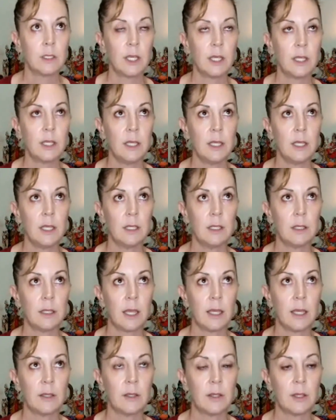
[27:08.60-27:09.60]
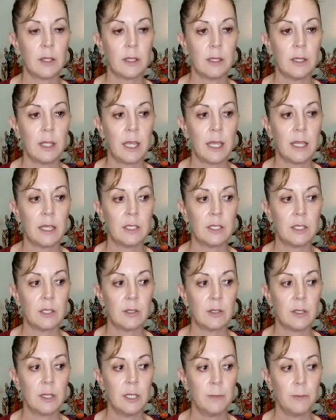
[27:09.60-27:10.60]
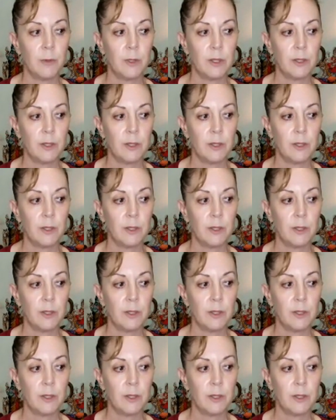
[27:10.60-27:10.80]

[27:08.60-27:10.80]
checking that the legs are hip